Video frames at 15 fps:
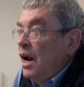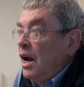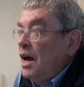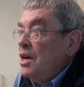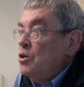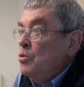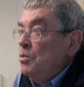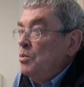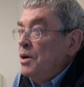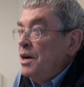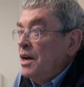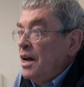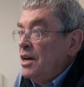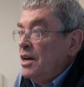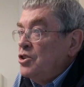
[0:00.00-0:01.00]
like you
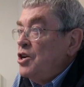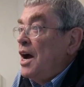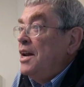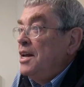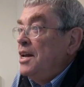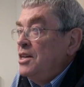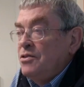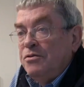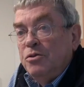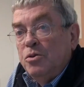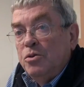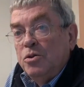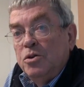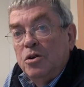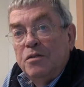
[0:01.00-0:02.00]
bring Chinese
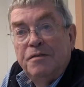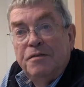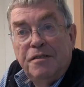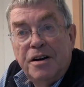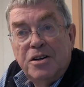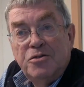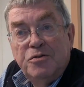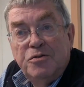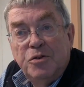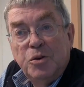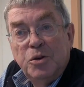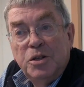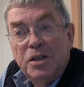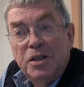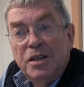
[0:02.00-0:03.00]
food or French
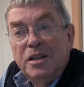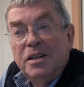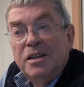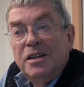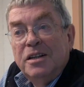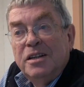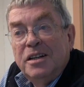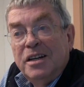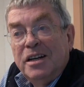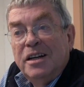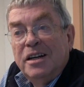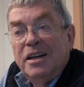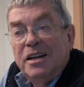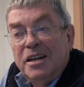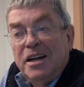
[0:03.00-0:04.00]
food,
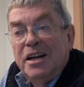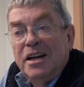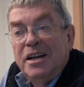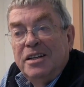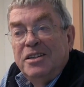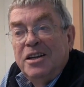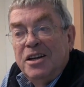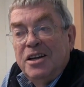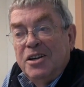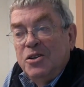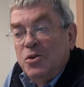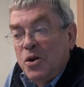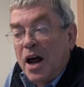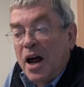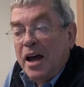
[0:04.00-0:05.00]
and
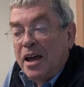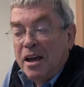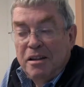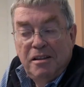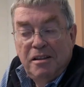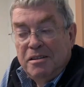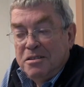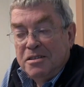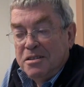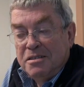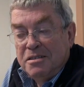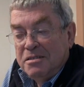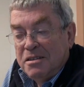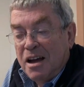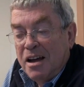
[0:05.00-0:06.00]
you like it.
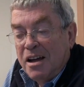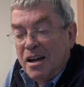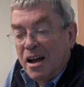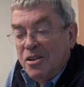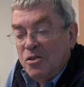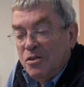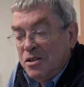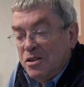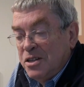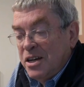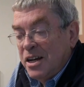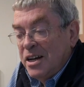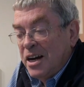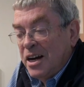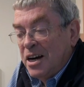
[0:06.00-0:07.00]
I don't see
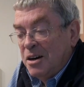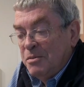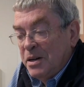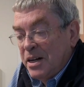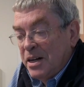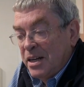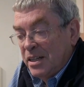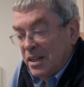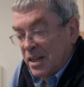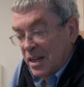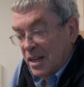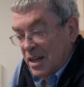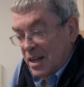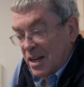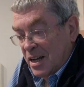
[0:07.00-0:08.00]
any harm in it.
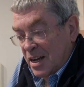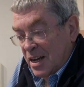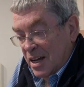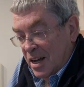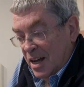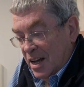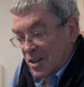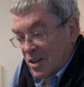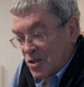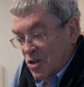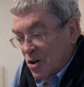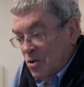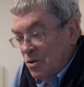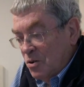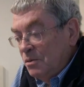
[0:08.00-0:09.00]
And
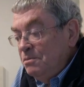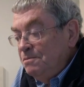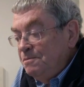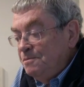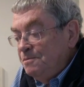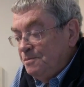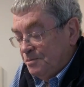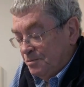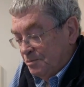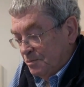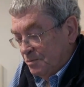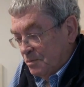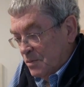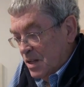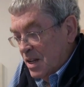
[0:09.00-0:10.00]
so
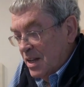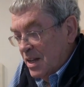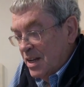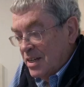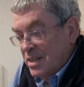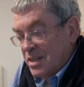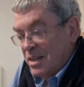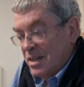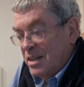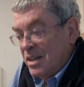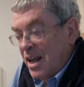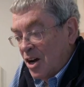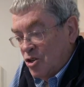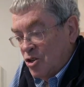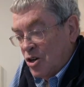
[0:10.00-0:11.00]
this
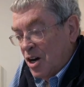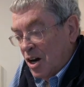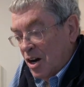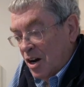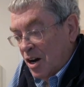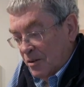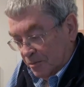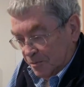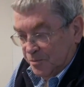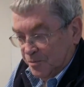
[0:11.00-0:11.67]
national